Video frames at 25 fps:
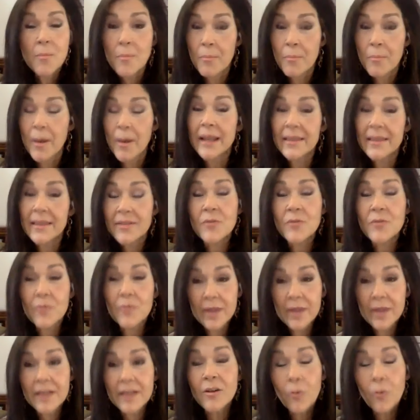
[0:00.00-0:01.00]
but in the
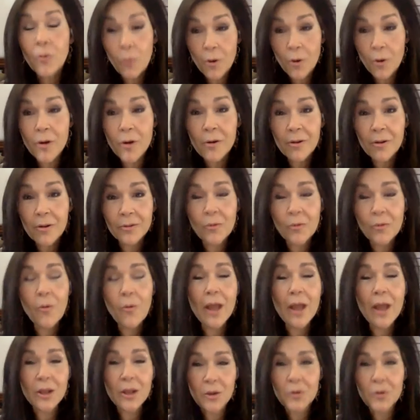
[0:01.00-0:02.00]
real world,
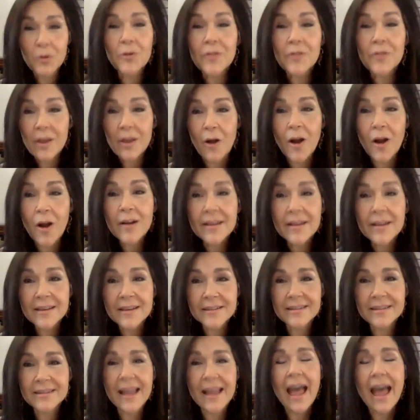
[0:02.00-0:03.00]
when you're the
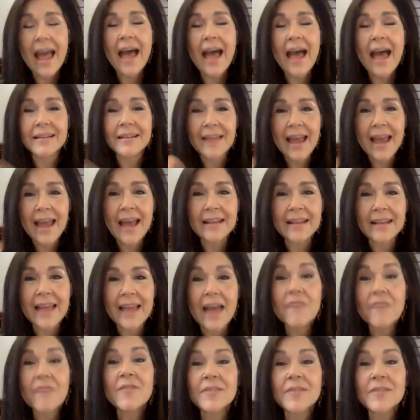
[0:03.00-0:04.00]
artist and and
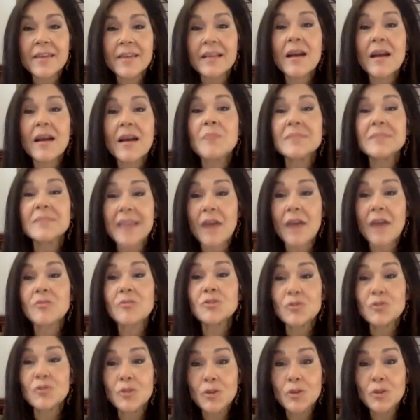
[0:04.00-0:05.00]
everything comes down
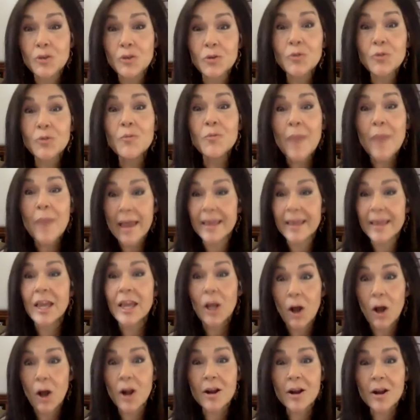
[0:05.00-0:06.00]
to you
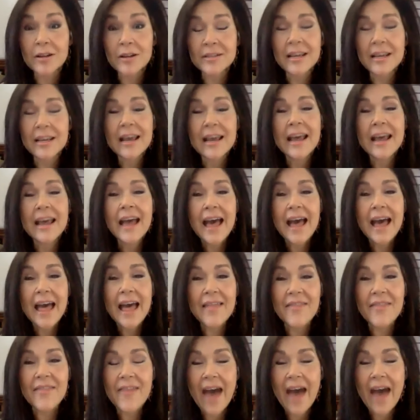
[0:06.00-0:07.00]
making art,
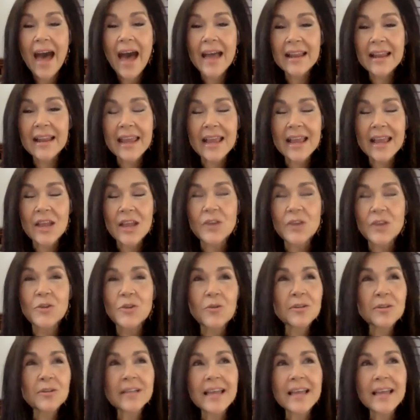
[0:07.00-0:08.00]
that
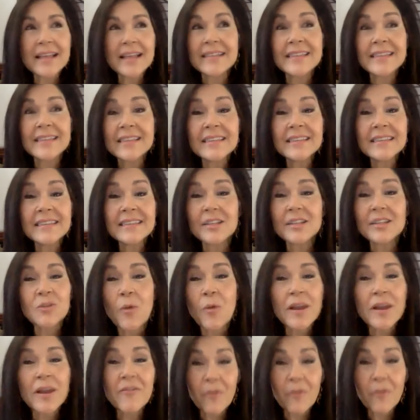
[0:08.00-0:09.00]
you're t- it, this is a
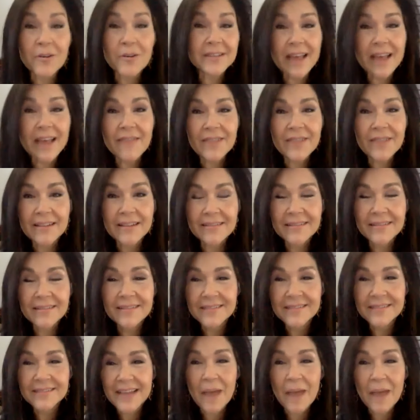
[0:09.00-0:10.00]
24 seven
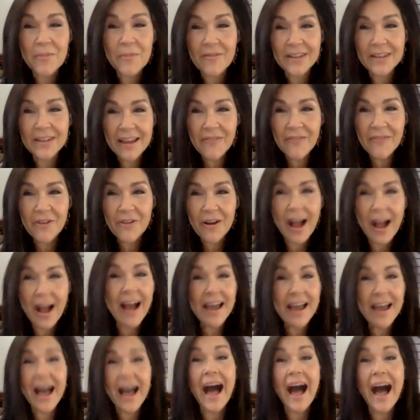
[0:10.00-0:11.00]
type of endeavor.
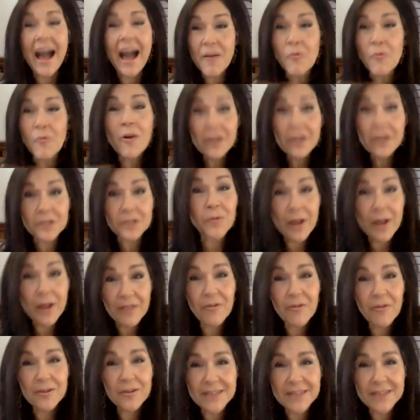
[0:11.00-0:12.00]
I I work
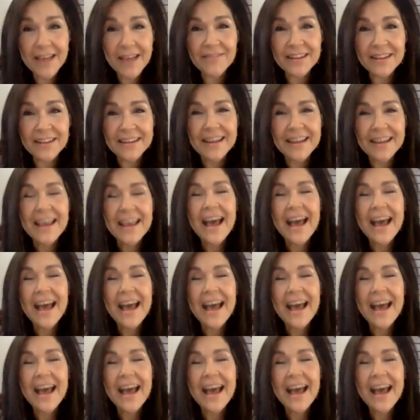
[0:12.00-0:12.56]
24 seven.